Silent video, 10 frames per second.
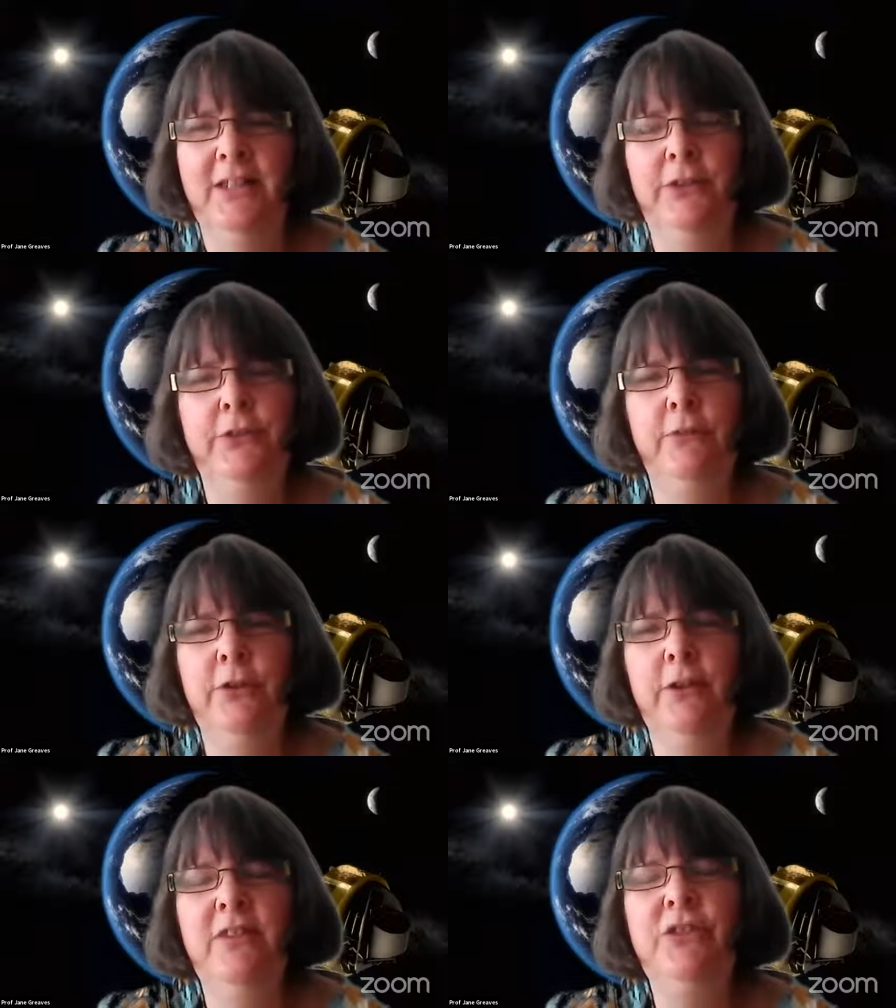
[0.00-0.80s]
This
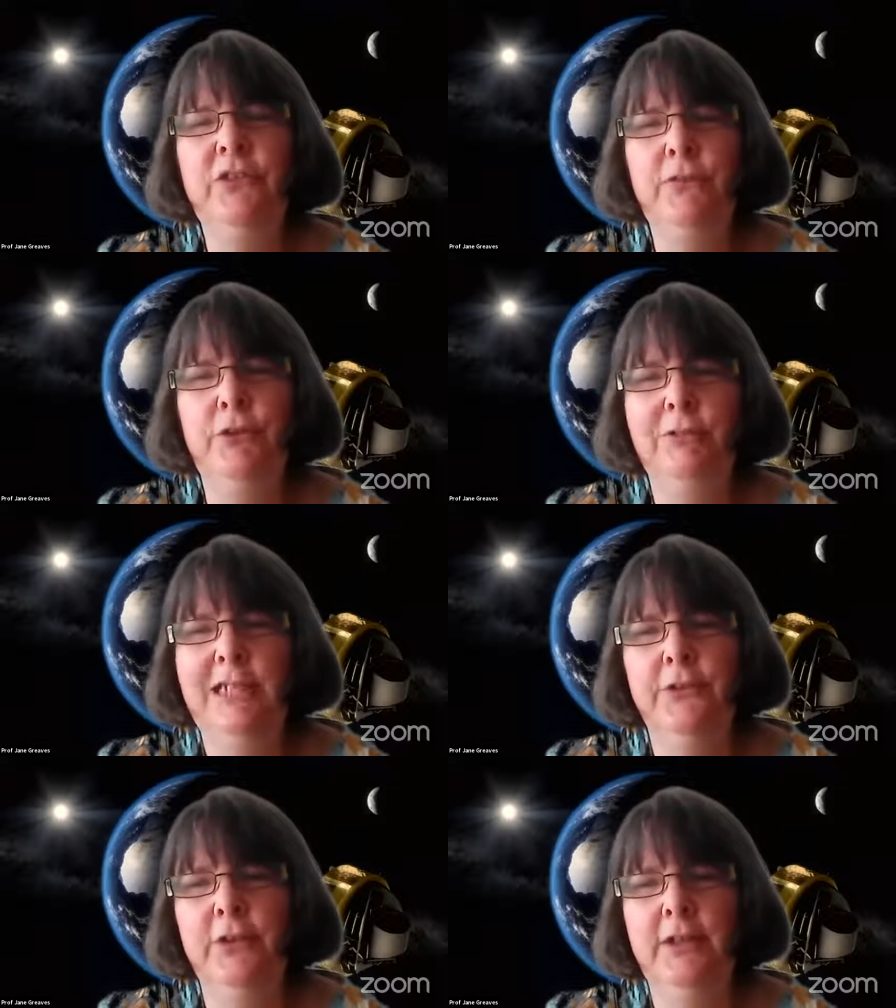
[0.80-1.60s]
stuff is really
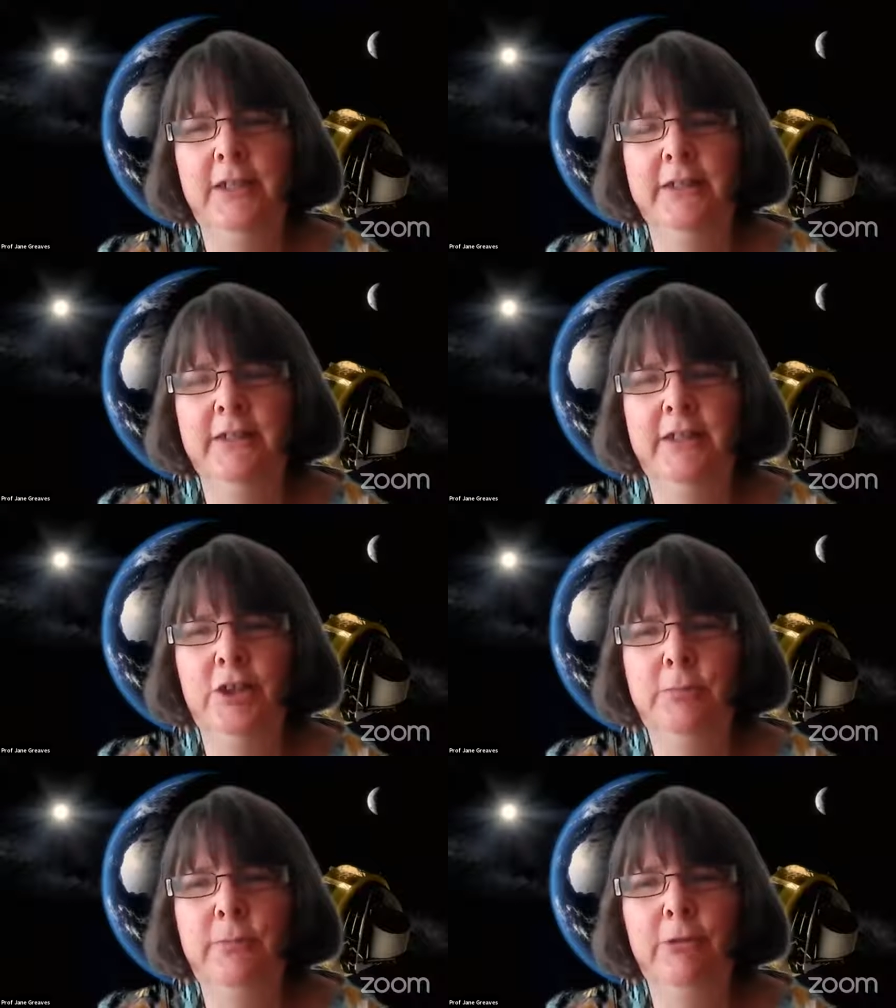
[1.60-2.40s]
exciting, and I
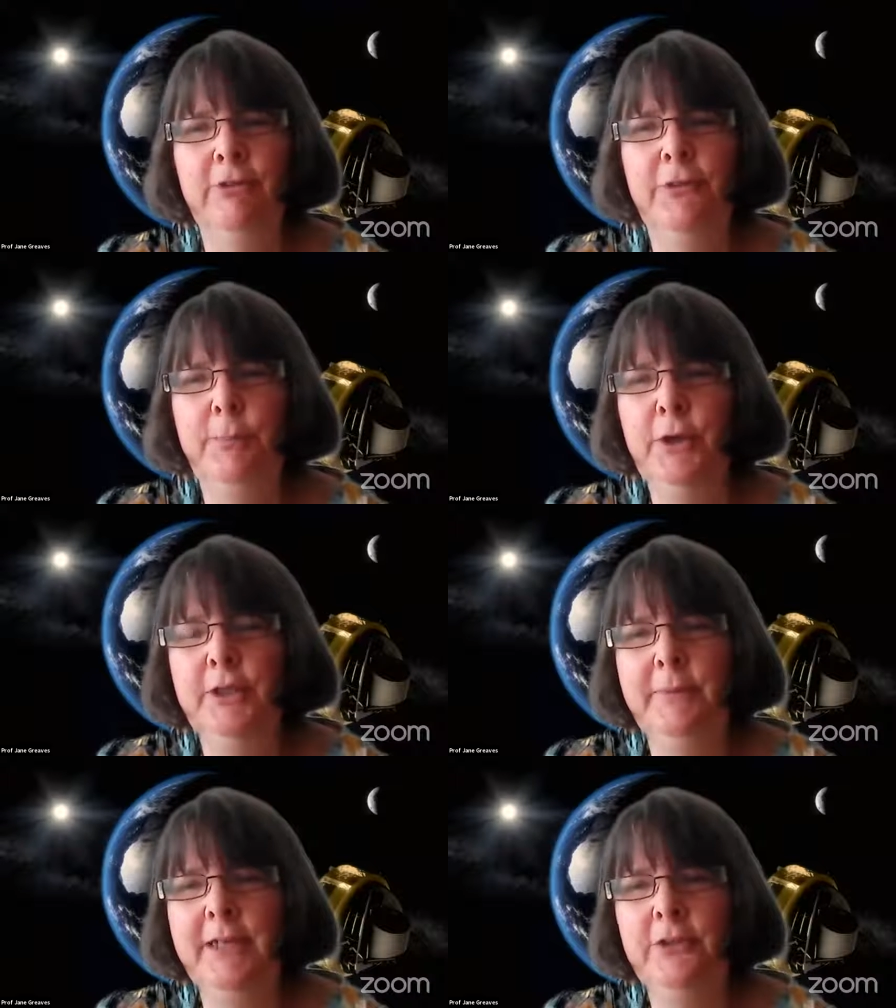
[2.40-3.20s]
hope you're
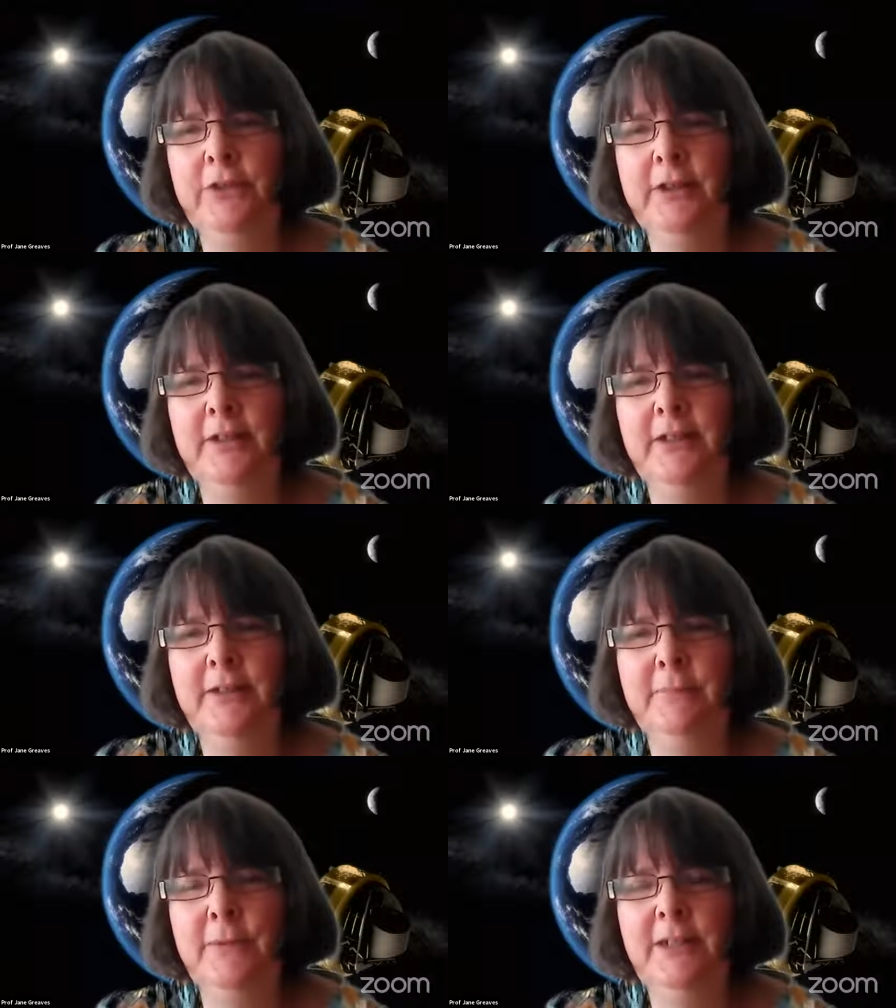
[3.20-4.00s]
inspired about it.
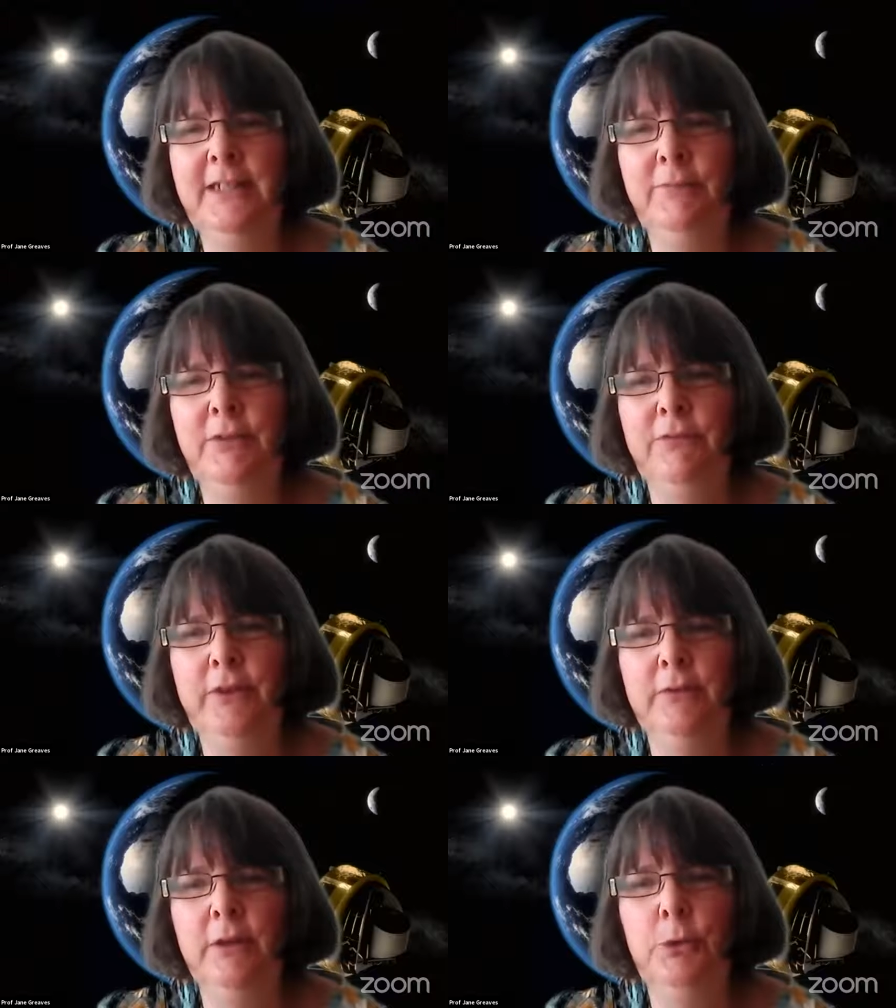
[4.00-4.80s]
And even if
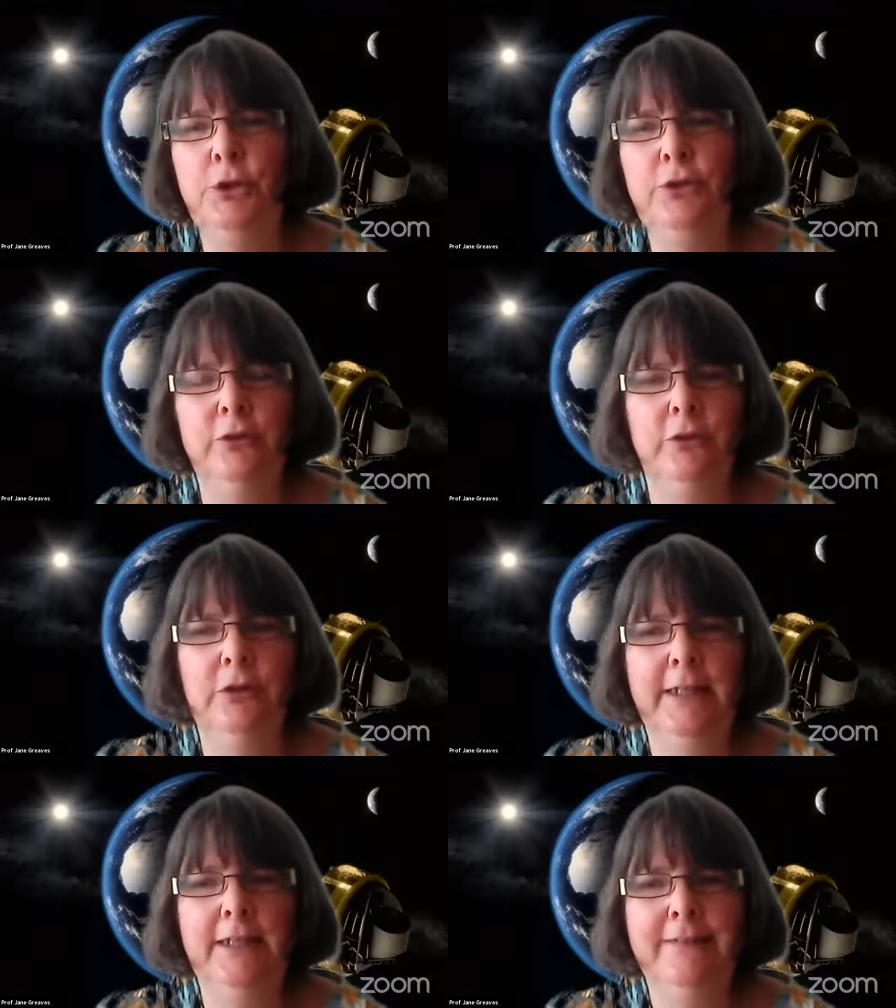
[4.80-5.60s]
you go on and do
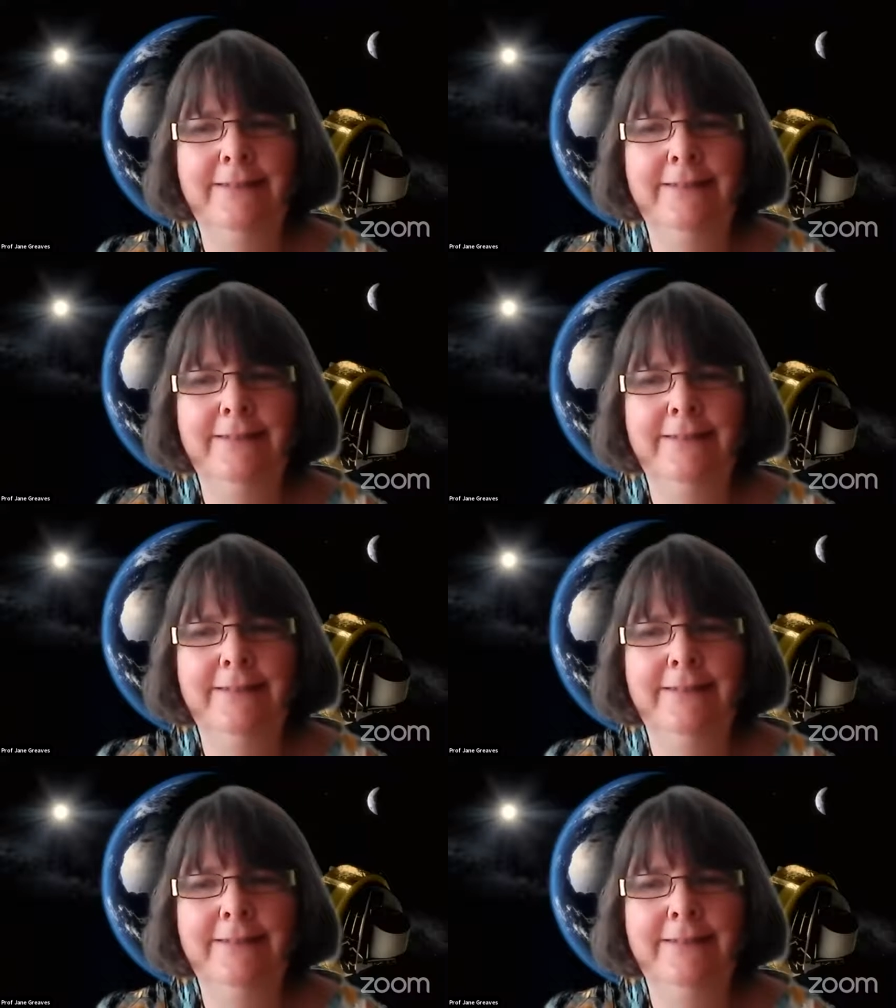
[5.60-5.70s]
like